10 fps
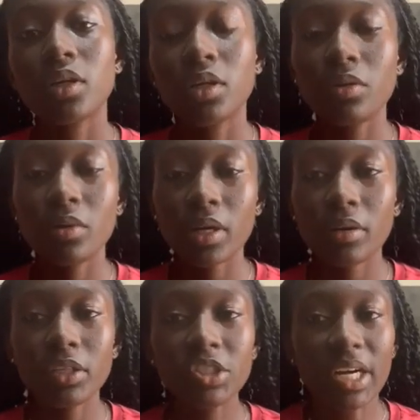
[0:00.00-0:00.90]

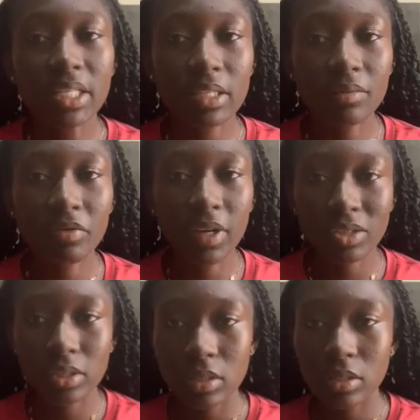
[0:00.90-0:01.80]
urinary tract
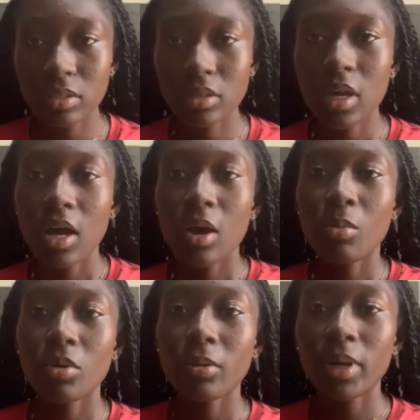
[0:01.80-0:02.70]
infections,
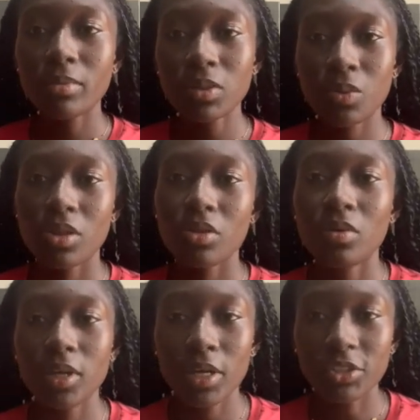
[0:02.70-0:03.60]
problems with
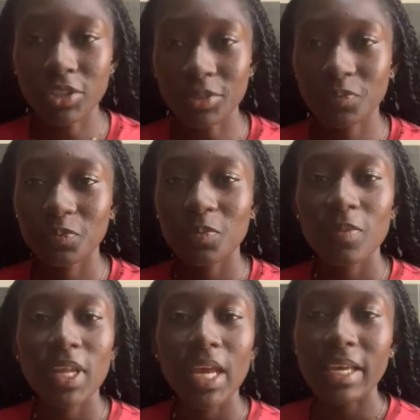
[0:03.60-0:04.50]
urination,
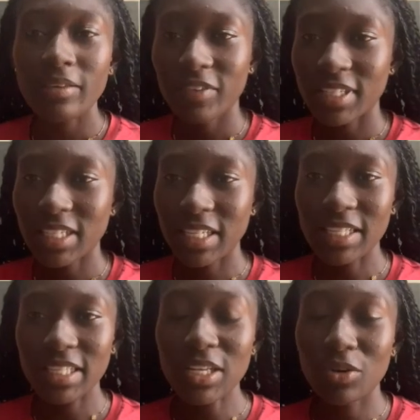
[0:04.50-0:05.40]

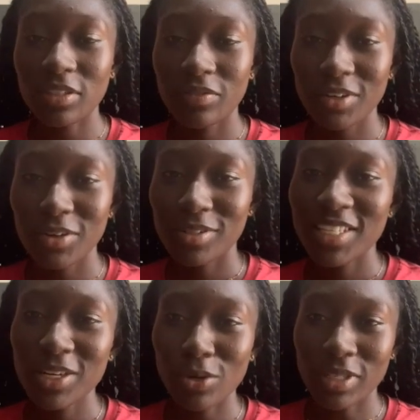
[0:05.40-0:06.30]
infertility or
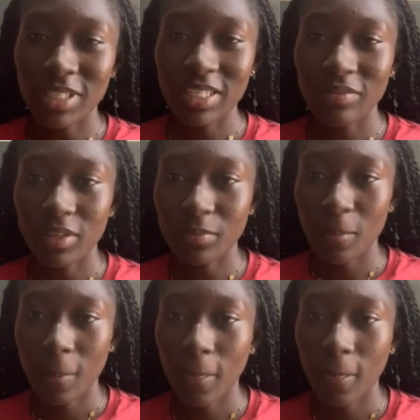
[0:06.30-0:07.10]
difficulty conceiving.